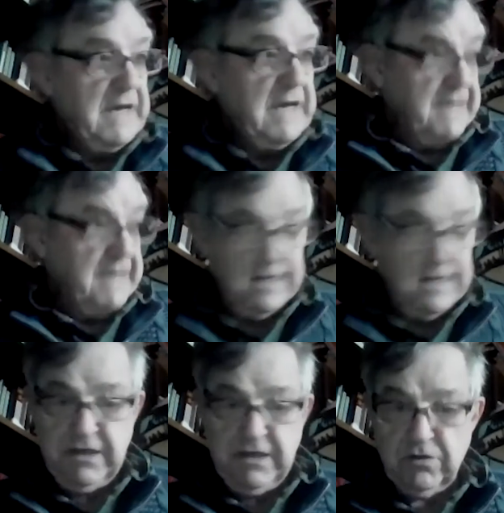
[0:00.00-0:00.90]
and it
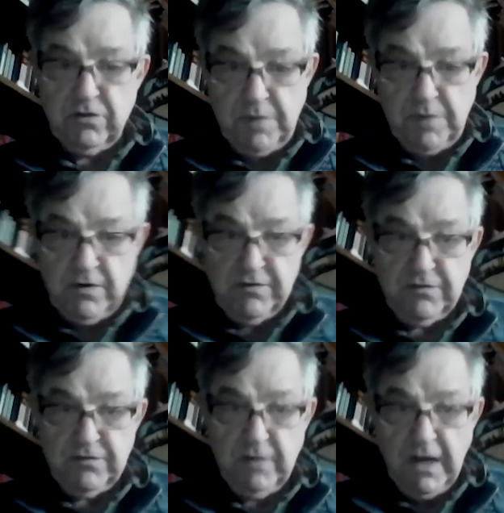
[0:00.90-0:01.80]
killed
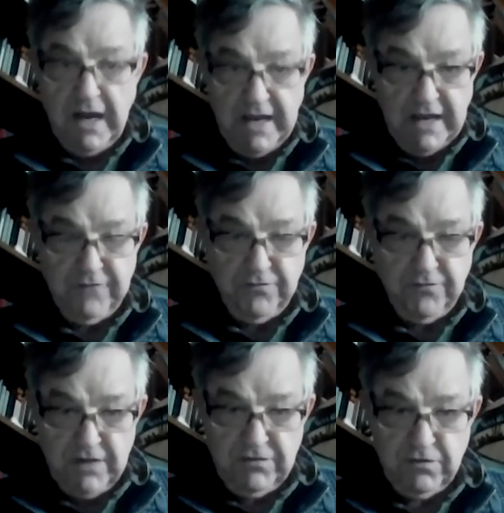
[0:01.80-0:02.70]
birds. I had
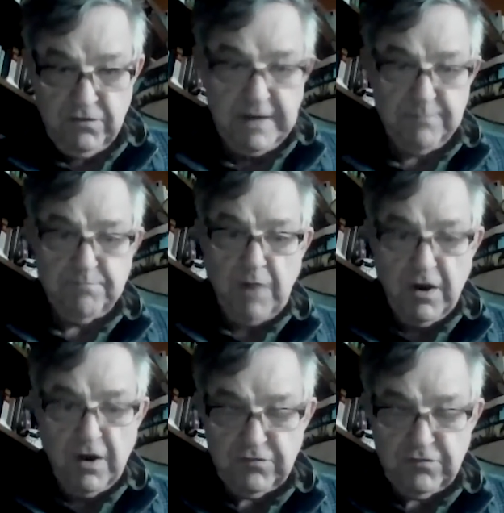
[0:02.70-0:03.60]
friends who had
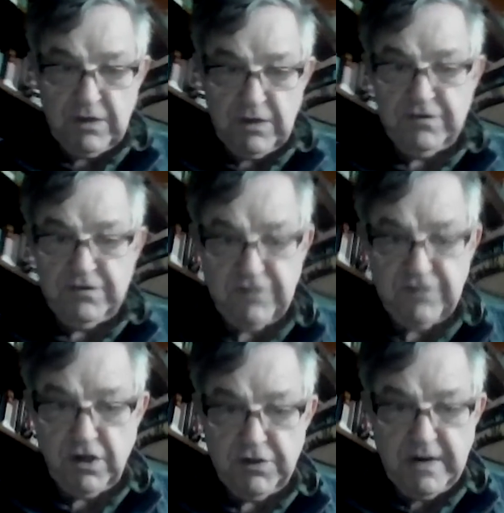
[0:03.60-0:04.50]
barn swallows
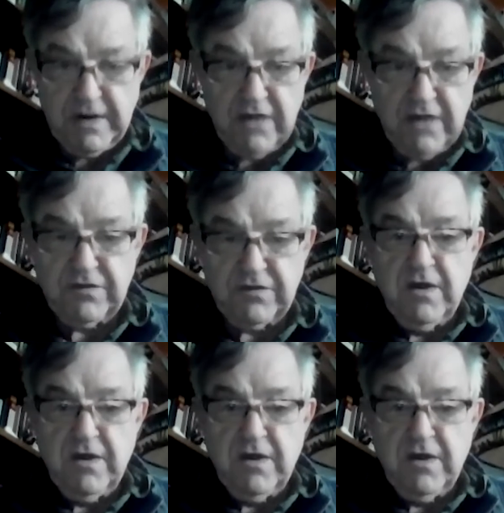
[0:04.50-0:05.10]
nesting on their house.